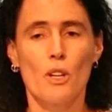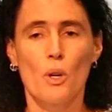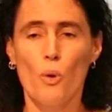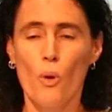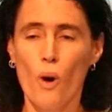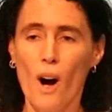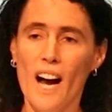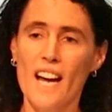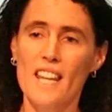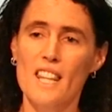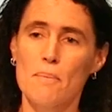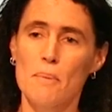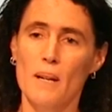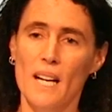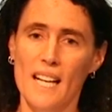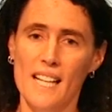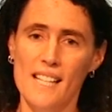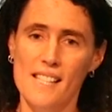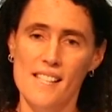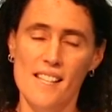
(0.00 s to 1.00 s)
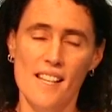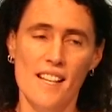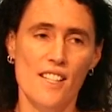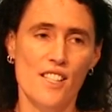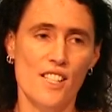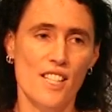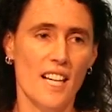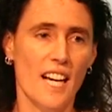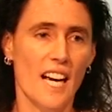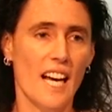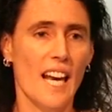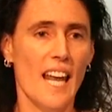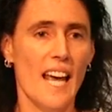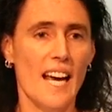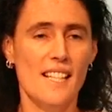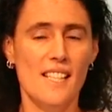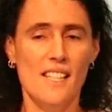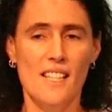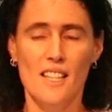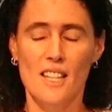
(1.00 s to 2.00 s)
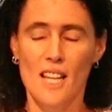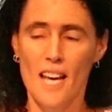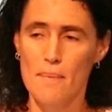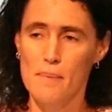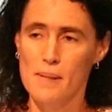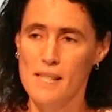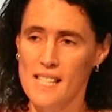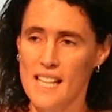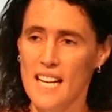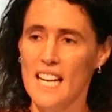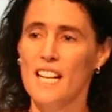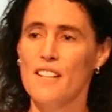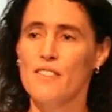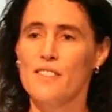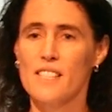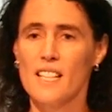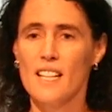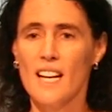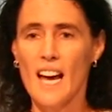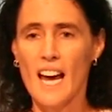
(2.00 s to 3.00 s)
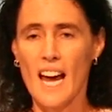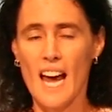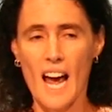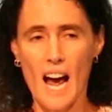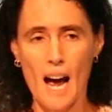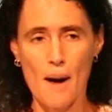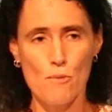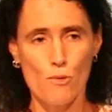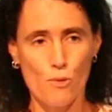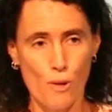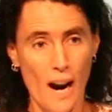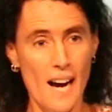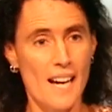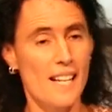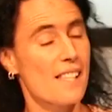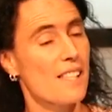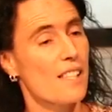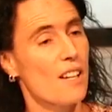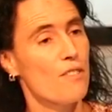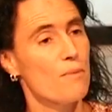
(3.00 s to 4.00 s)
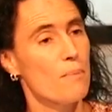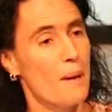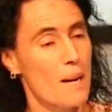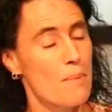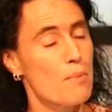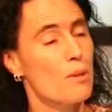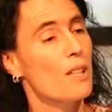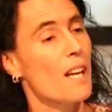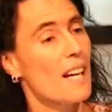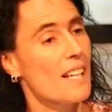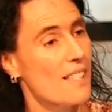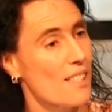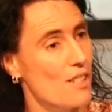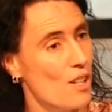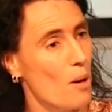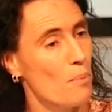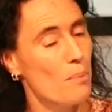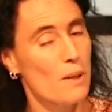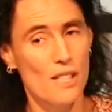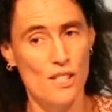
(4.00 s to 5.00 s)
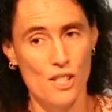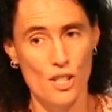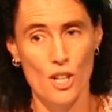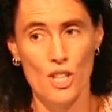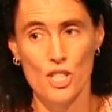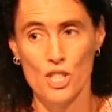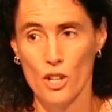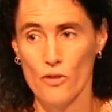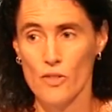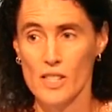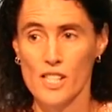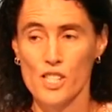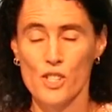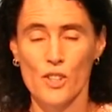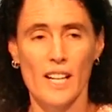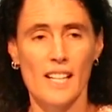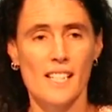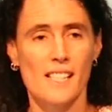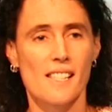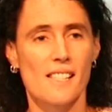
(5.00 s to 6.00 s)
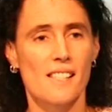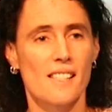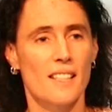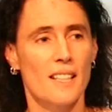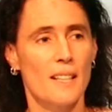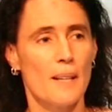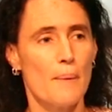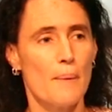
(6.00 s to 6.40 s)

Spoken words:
require the police to collect their perceived race of people they stop and search on the streets.